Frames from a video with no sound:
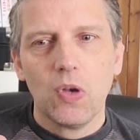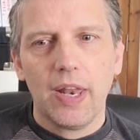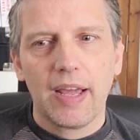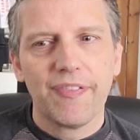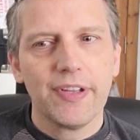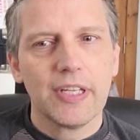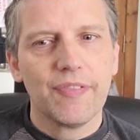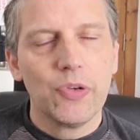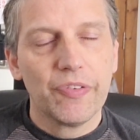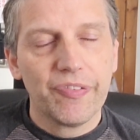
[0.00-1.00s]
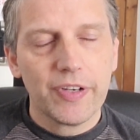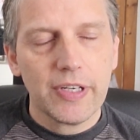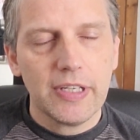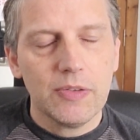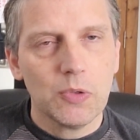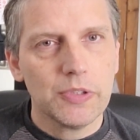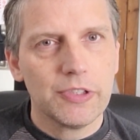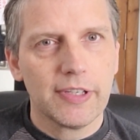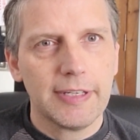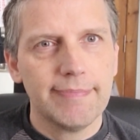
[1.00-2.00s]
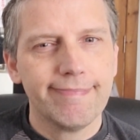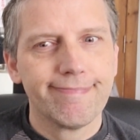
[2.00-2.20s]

laughing, if you're funny all the time,